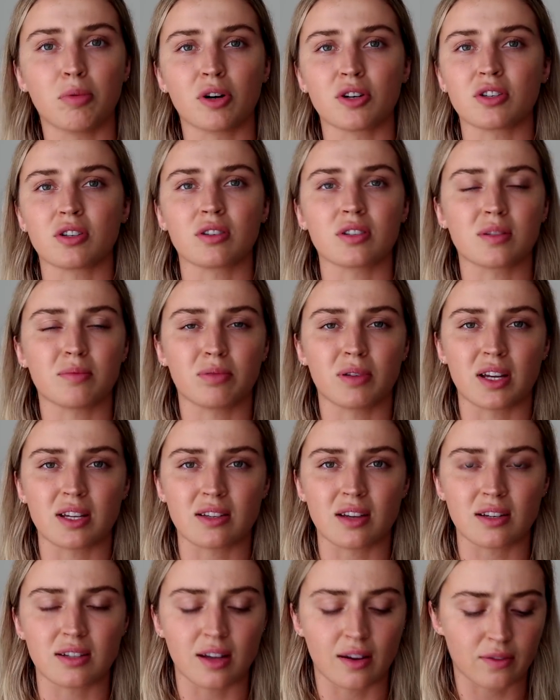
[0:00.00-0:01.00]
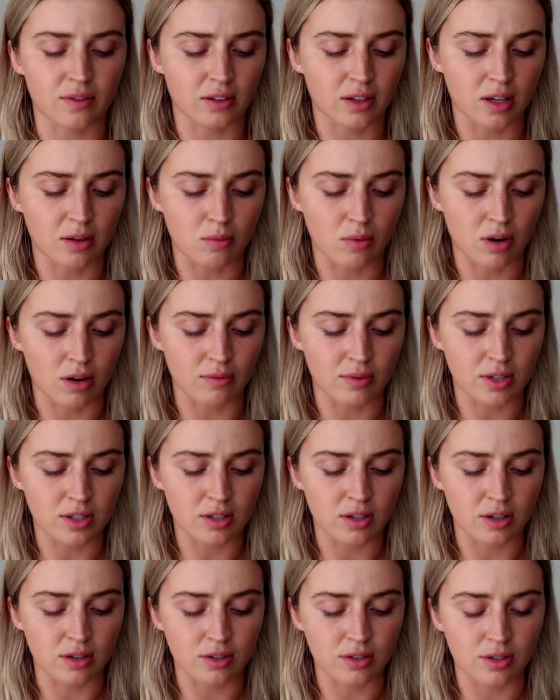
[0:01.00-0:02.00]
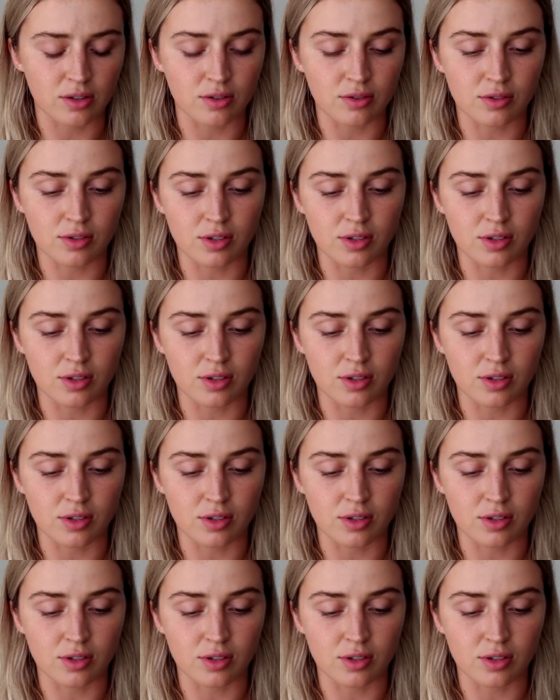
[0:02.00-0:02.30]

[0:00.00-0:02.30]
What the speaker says: Portugal's a place I definitely wanna return to.